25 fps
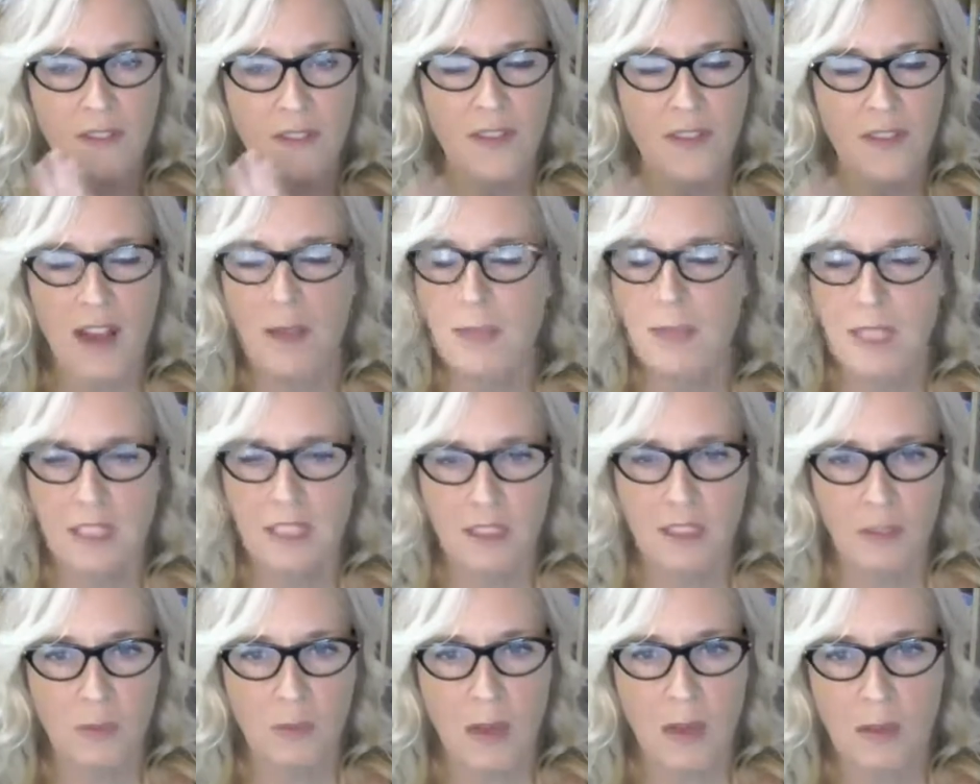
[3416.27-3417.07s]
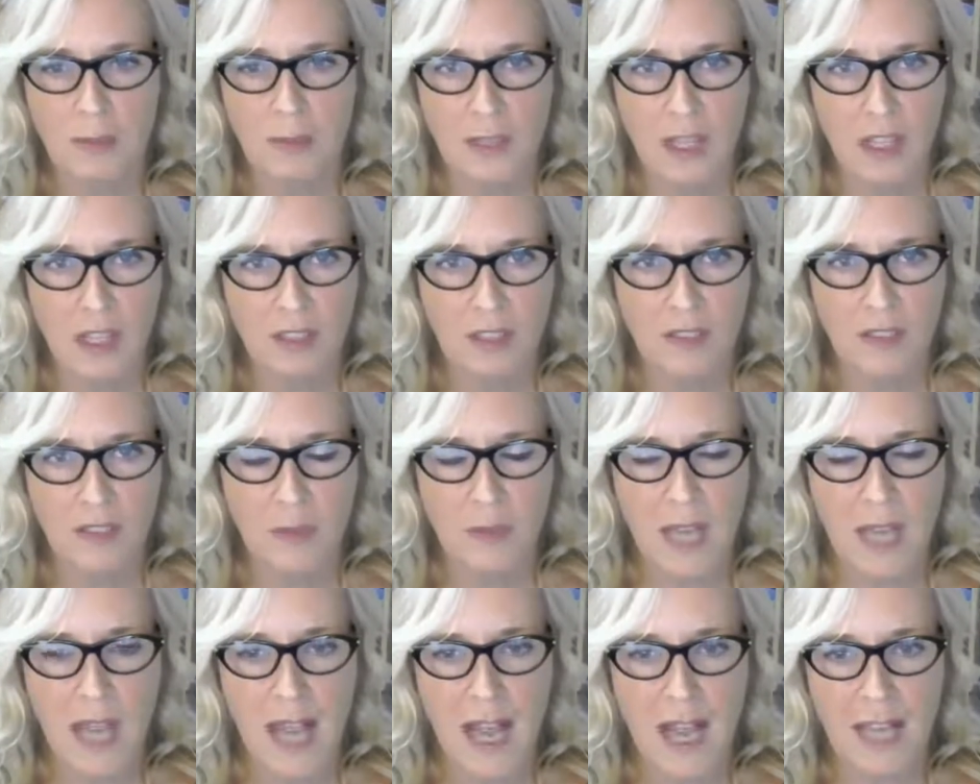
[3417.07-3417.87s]
fabulous webinars that
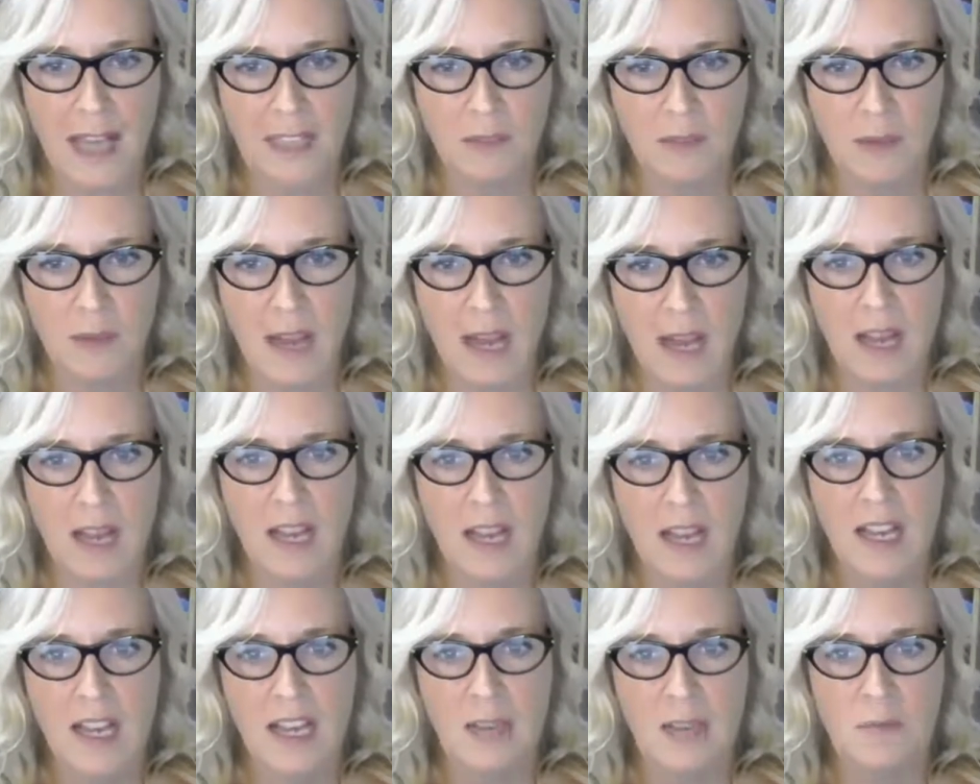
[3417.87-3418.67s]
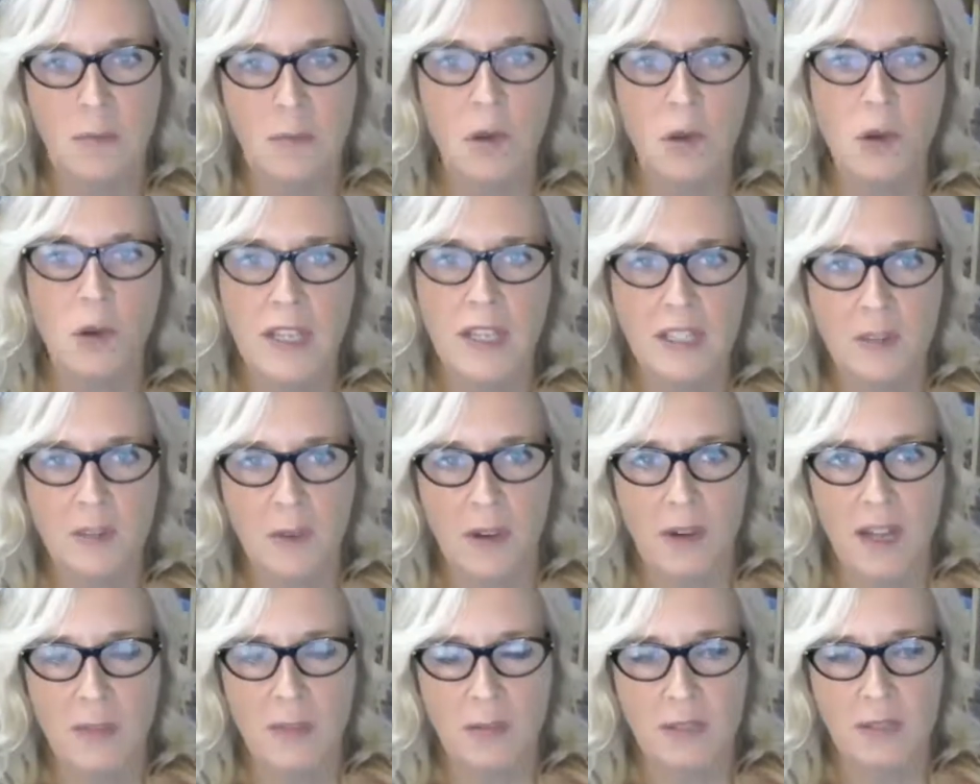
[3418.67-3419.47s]
we had where employees
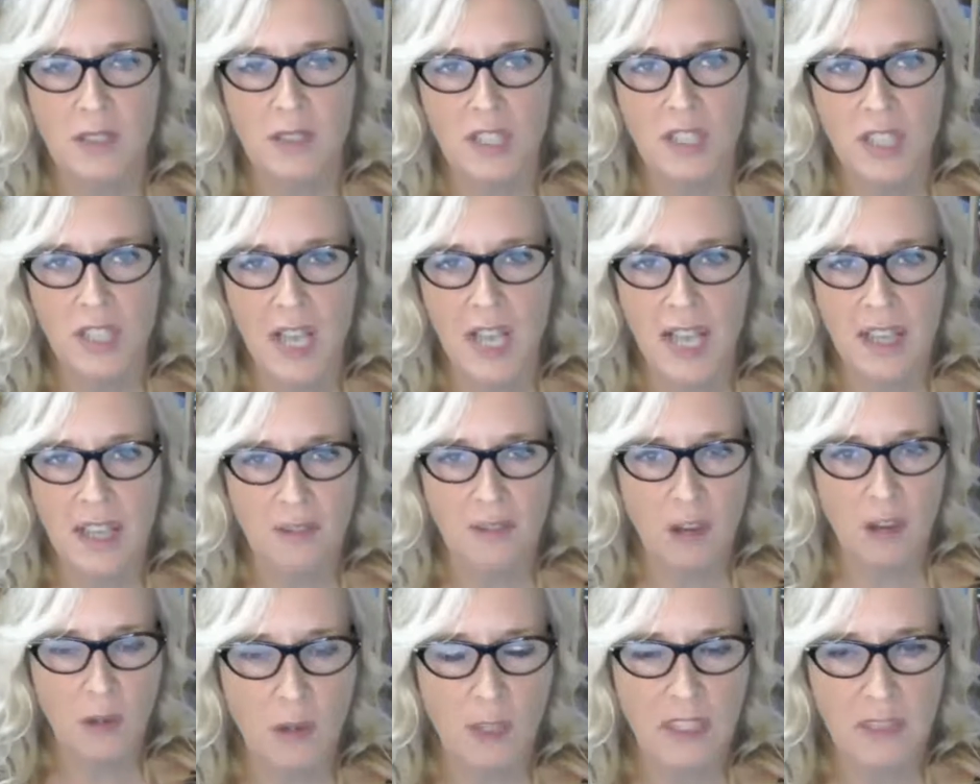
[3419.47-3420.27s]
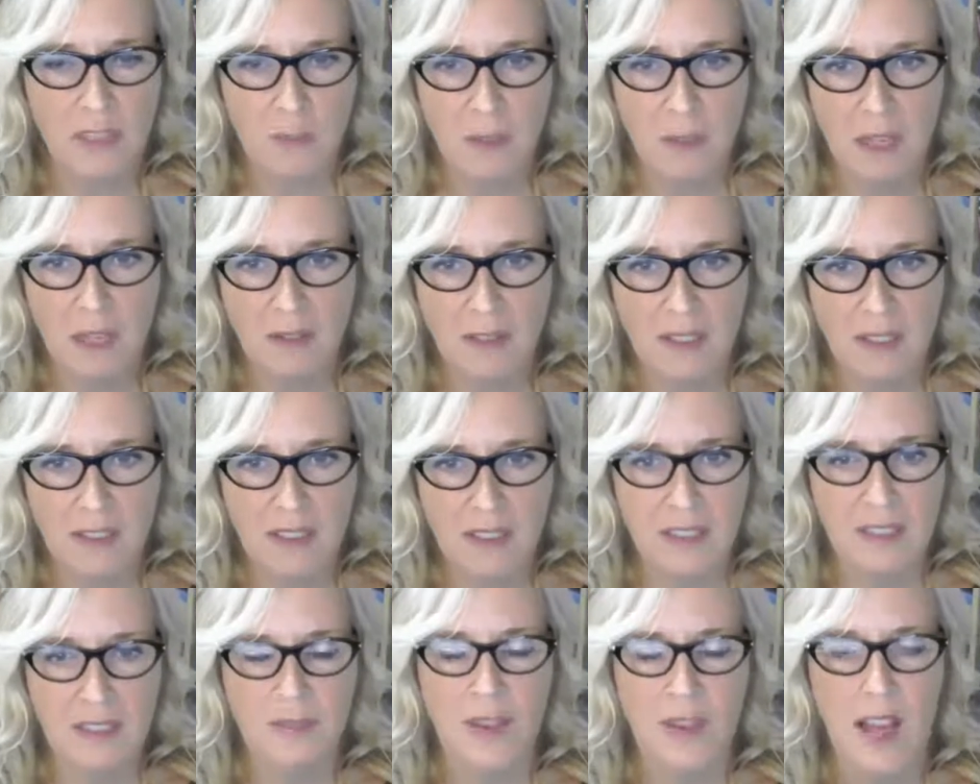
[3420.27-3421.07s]
were able to share their
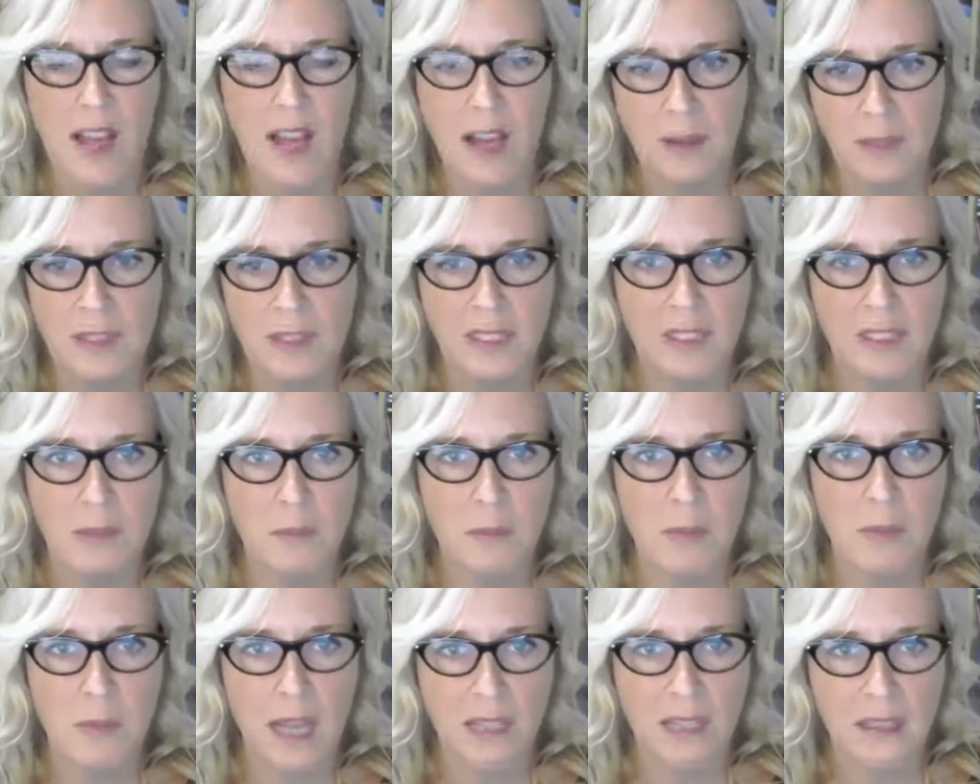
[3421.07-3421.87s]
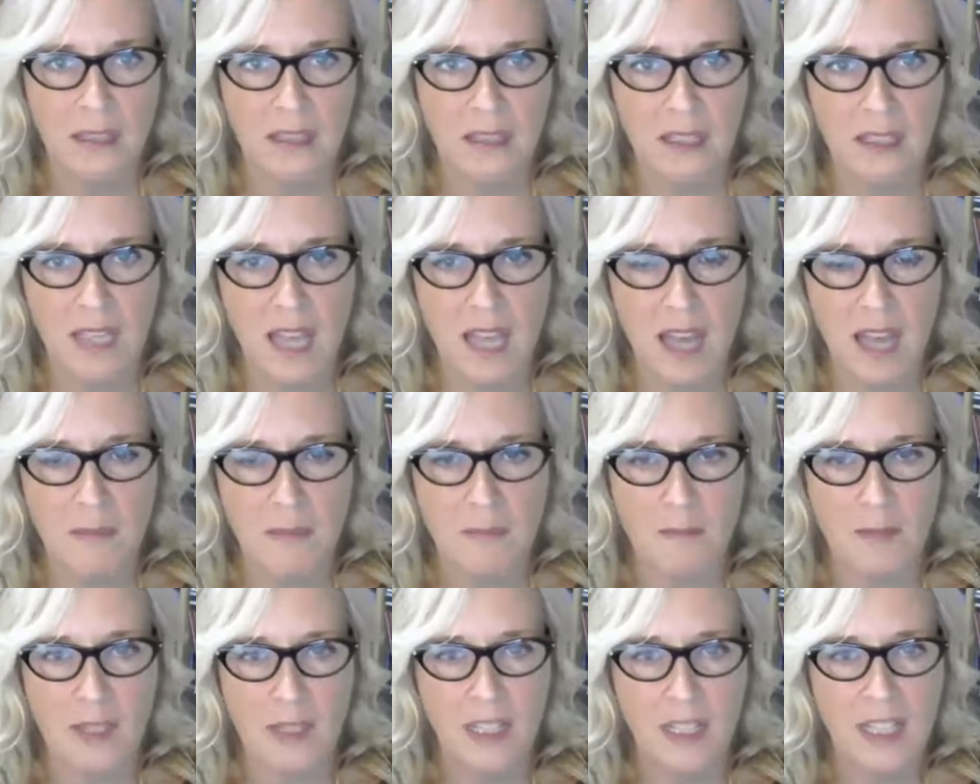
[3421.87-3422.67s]
experiences of how it had impacted
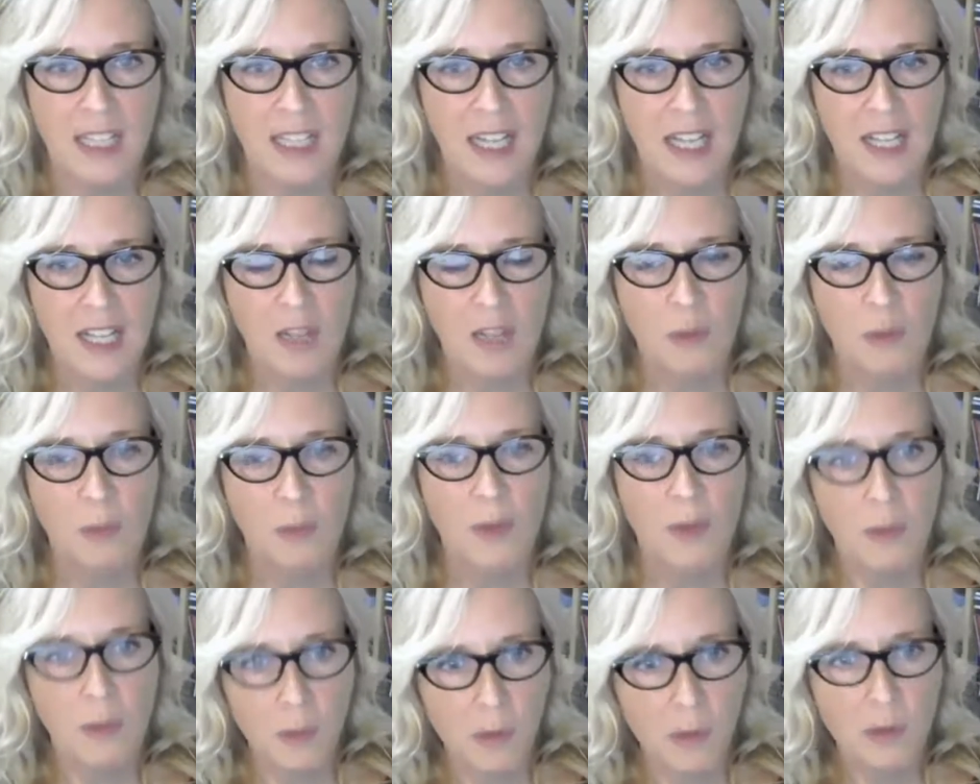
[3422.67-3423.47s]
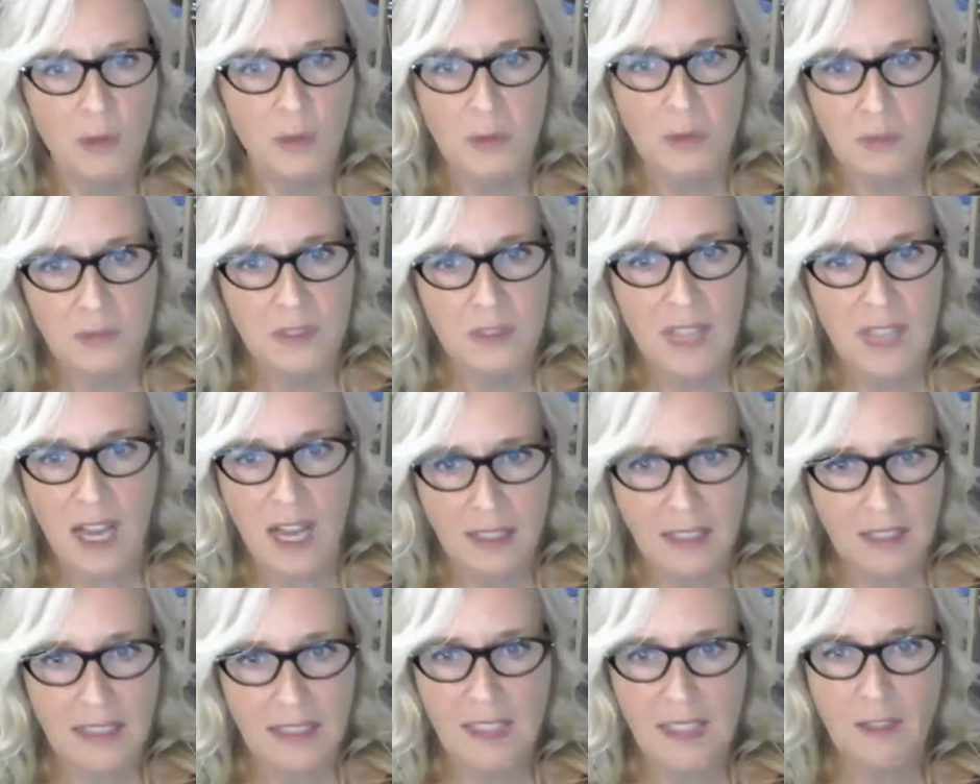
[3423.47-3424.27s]
them that we all
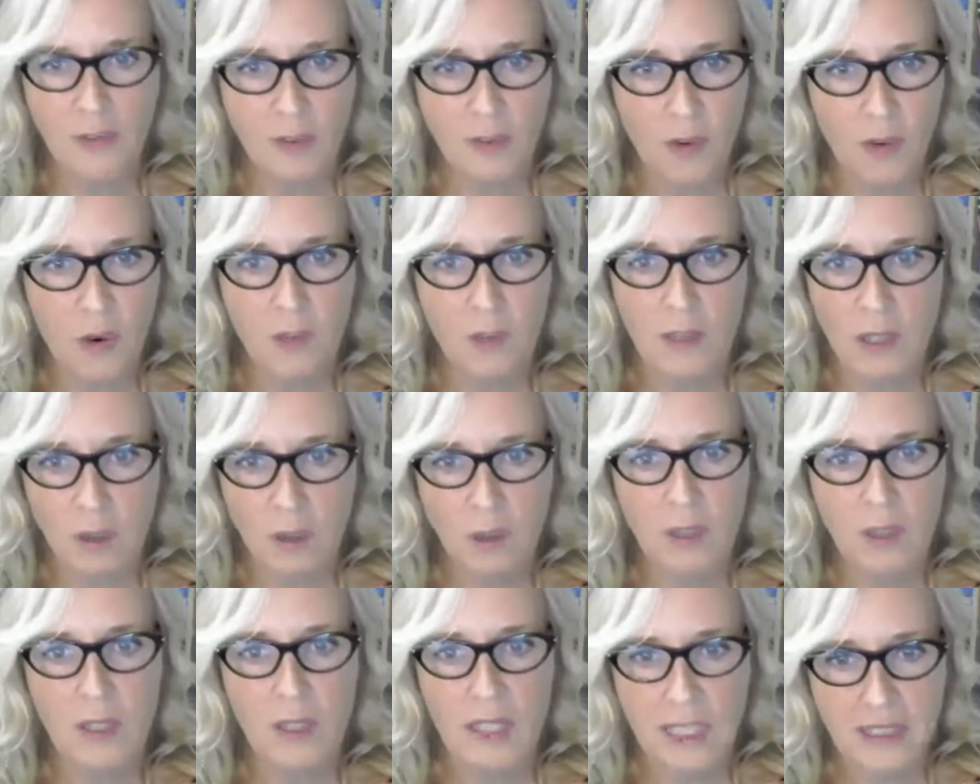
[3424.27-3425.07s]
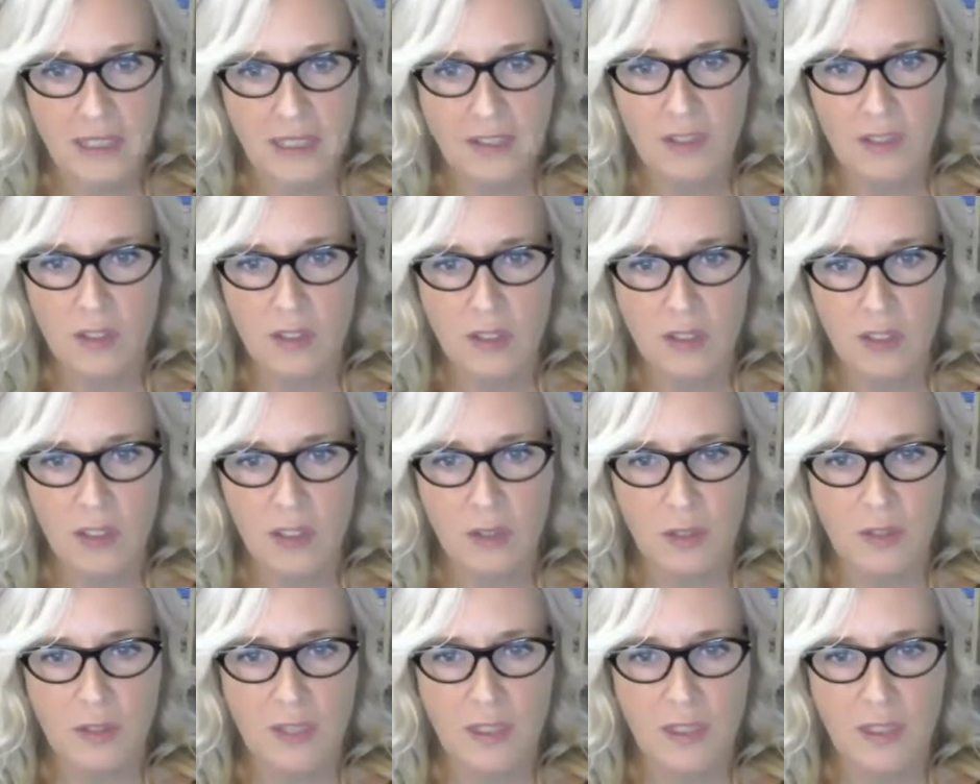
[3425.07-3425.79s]
dialed in for, we all listened to.